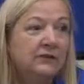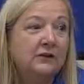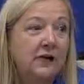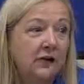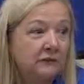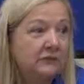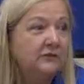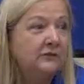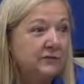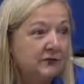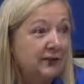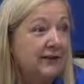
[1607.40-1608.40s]

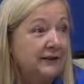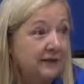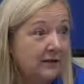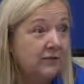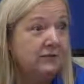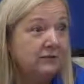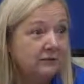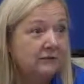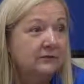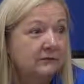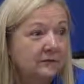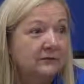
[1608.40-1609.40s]
Clothes. You like clothes?